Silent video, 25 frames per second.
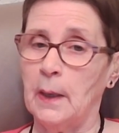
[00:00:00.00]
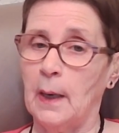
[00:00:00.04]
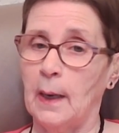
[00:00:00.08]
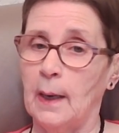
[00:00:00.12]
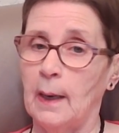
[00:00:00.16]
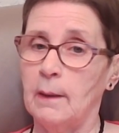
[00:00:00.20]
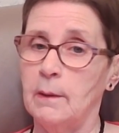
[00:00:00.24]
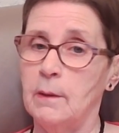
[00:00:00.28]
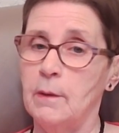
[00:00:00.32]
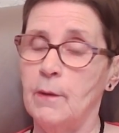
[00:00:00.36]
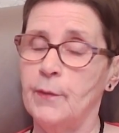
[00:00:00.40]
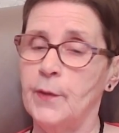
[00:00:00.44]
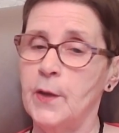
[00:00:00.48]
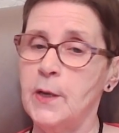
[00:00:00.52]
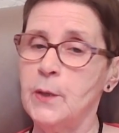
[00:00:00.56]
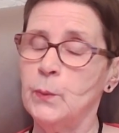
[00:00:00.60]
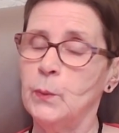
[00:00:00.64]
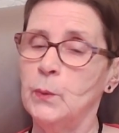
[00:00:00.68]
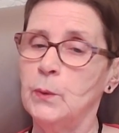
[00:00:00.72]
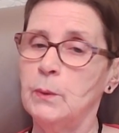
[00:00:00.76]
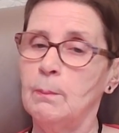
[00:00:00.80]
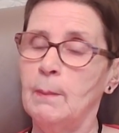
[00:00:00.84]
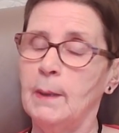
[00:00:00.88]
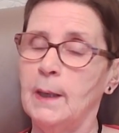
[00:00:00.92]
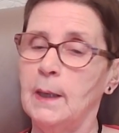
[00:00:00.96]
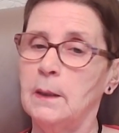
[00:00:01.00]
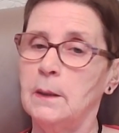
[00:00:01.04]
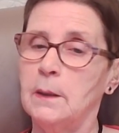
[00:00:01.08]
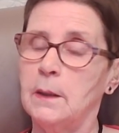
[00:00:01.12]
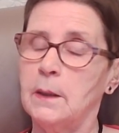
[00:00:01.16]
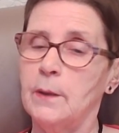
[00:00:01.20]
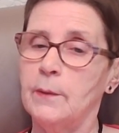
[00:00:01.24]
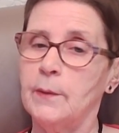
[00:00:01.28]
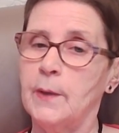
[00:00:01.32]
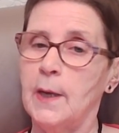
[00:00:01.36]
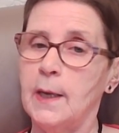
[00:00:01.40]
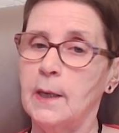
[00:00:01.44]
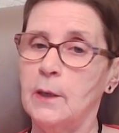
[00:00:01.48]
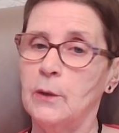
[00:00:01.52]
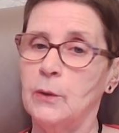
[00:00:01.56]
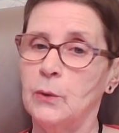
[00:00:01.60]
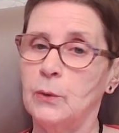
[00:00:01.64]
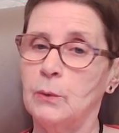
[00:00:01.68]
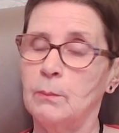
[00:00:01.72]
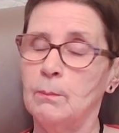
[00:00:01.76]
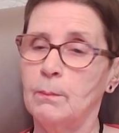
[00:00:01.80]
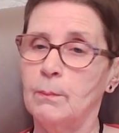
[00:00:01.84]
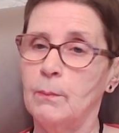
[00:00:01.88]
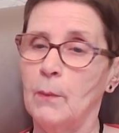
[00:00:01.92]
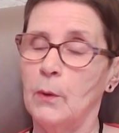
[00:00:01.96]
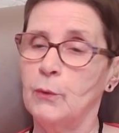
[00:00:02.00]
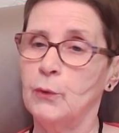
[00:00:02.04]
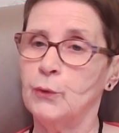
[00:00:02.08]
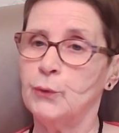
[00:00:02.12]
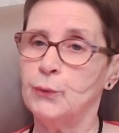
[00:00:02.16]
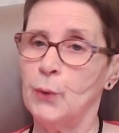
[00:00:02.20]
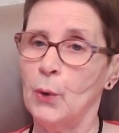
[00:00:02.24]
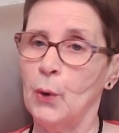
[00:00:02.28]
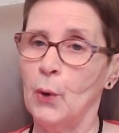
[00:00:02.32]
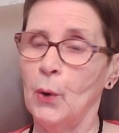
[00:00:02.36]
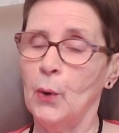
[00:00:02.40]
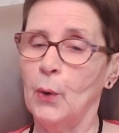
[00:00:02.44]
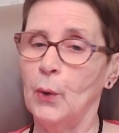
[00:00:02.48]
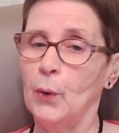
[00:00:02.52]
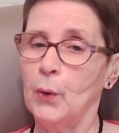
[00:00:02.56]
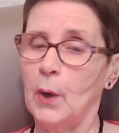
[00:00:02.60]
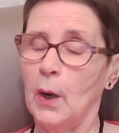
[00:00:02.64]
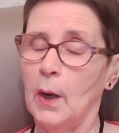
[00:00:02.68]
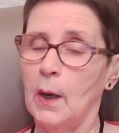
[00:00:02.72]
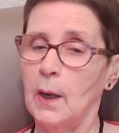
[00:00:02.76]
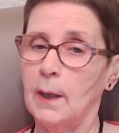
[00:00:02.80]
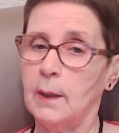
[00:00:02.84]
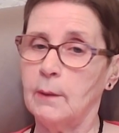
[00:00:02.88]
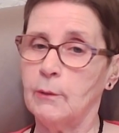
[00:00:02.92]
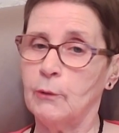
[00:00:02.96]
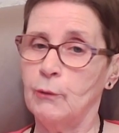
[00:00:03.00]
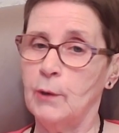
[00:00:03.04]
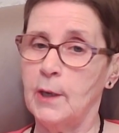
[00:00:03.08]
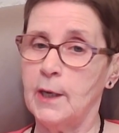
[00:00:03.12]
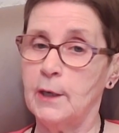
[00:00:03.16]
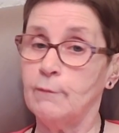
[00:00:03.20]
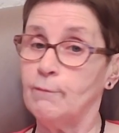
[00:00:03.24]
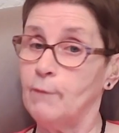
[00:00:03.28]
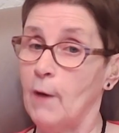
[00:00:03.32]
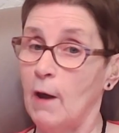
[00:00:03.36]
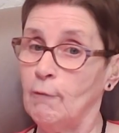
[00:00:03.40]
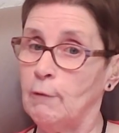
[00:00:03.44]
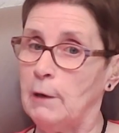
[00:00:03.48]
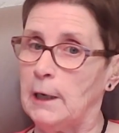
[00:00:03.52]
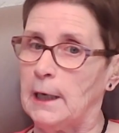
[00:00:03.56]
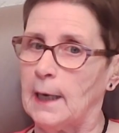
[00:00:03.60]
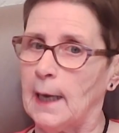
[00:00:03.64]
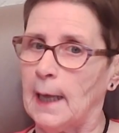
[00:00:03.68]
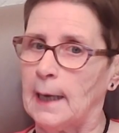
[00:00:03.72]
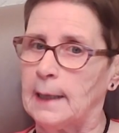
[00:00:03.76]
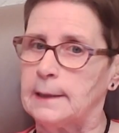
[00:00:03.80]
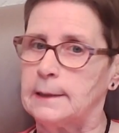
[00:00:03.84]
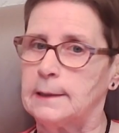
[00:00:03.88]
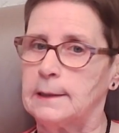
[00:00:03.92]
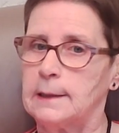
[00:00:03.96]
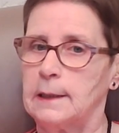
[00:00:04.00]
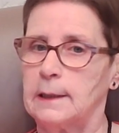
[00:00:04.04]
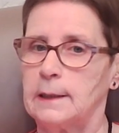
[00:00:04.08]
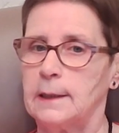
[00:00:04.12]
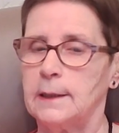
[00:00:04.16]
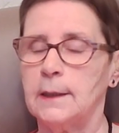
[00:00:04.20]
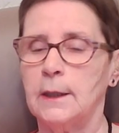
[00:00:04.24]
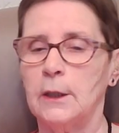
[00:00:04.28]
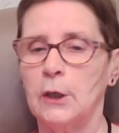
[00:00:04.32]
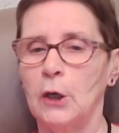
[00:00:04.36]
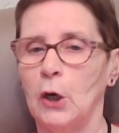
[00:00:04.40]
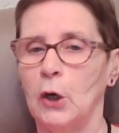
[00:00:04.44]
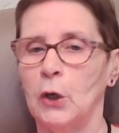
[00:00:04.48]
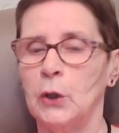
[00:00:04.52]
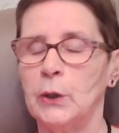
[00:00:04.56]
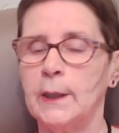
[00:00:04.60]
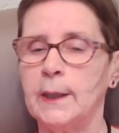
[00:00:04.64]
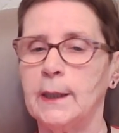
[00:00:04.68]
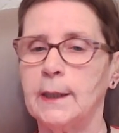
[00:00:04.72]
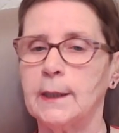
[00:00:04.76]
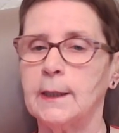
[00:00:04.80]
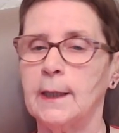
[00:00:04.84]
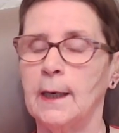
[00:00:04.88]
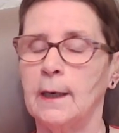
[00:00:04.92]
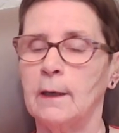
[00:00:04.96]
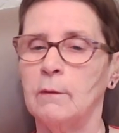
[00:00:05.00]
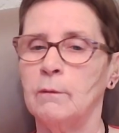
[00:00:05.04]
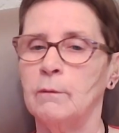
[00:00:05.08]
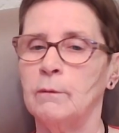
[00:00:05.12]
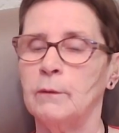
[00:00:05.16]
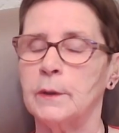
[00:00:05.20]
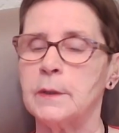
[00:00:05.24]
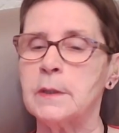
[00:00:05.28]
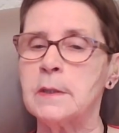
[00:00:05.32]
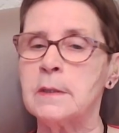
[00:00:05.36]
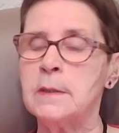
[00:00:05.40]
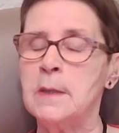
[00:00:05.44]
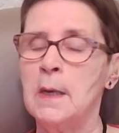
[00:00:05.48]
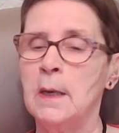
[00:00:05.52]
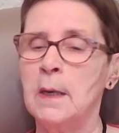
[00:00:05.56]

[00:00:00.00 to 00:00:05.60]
And this would mean that they could draw a grid very lightly on their canvas